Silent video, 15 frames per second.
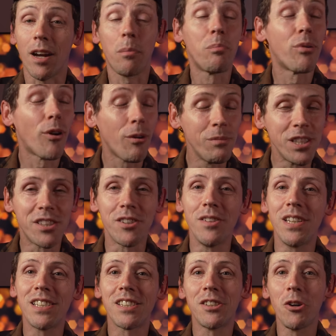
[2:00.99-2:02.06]
I promise you
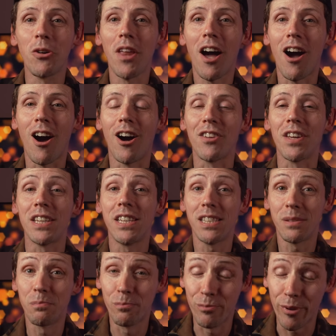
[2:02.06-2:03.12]
it's not that hard and
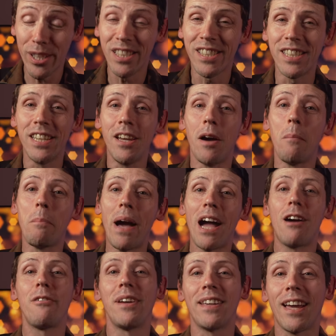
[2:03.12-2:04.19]
it's pretty
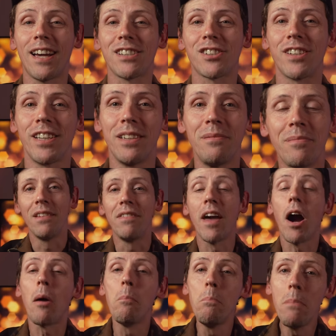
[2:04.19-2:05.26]
empowering actually. There
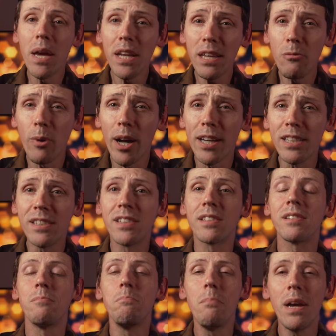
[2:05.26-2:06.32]
are many ways,
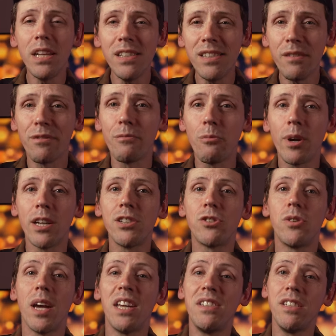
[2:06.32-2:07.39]
many different ways
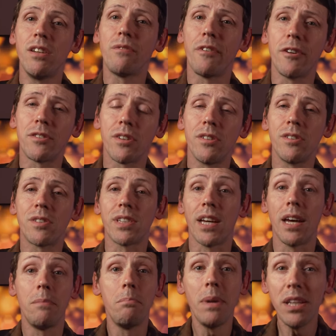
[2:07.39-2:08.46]
to edit your photos
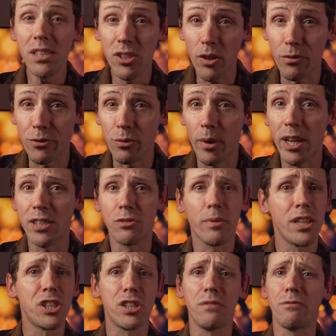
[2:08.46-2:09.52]
and many softwares
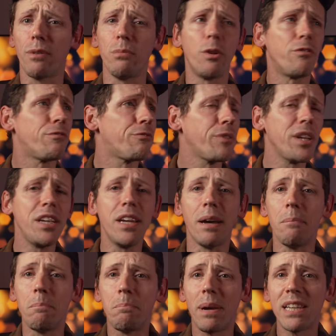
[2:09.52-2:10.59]
ranging from the free
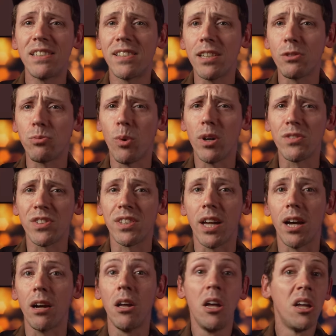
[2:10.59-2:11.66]
and basic ones
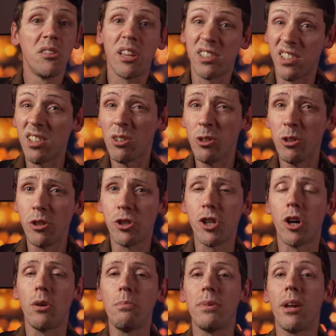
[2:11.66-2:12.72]
that still do the
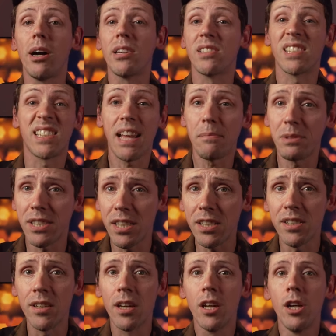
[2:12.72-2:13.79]
job like
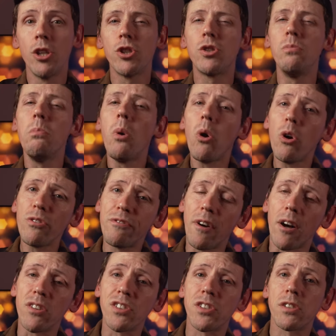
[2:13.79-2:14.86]
Snapseed, to more
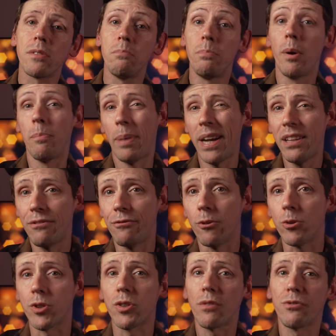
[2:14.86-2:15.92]
advanced but paid
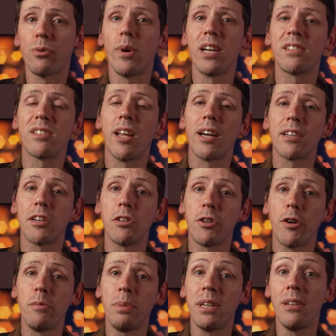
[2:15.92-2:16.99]
for softwares like
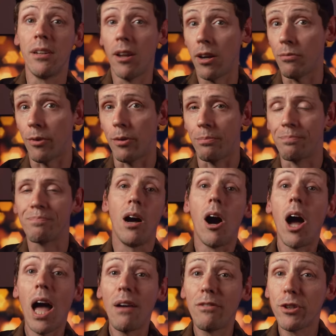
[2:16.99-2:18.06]
Adobe Lightroom.
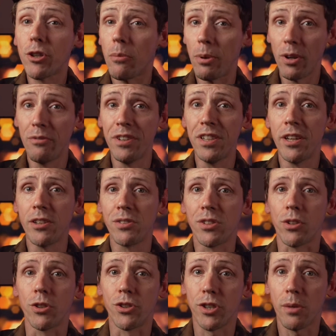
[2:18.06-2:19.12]
I have a couple of videos
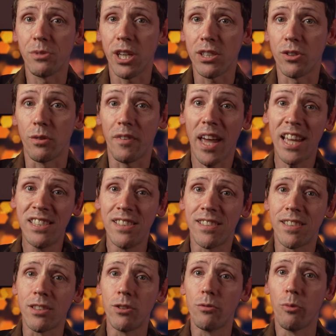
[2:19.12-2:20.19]
on the subject of
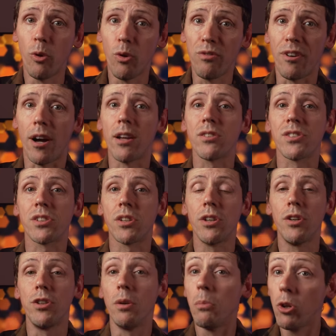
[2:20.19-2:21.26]
editing your RAW files, so
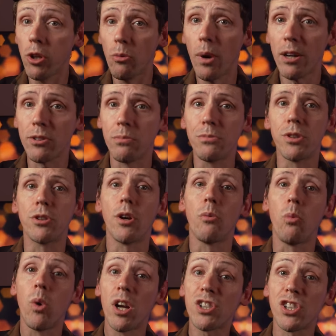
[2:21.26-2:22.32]
you're more than welcome to go
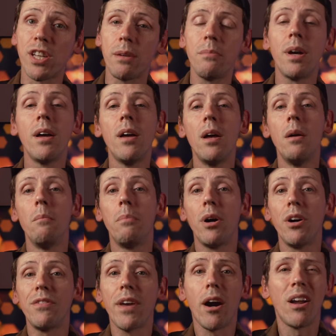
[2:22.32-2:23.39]
and watch them,
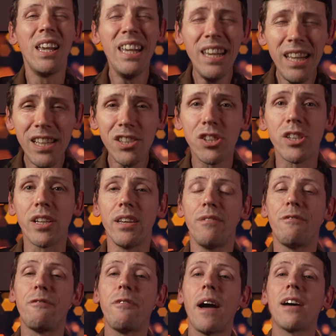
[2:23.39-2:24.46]
but there are literally
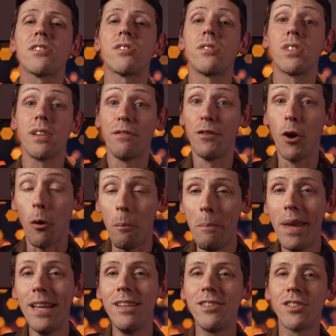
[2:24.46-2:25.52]
thousands, if not
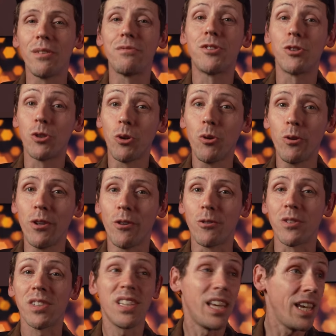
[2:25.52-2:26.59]
millions of
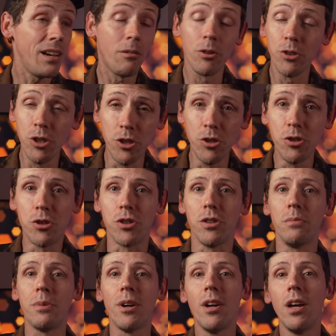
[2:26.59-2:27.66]
tutorials here on
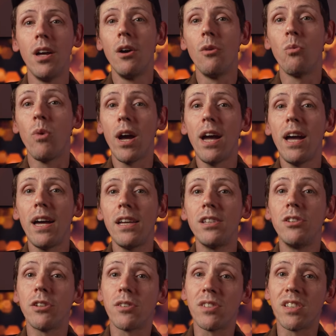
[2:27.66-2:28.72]
YouTube where
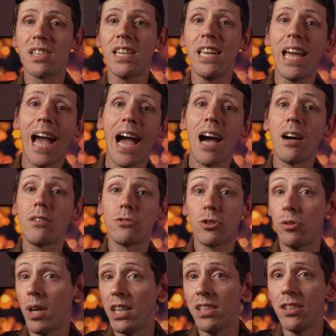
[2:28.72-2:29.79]
you can see how
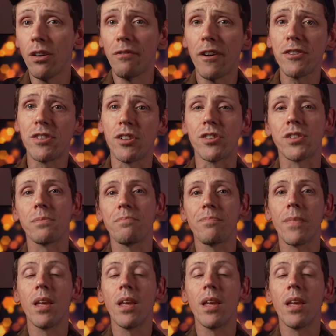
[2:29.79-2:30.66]
to edit your photos.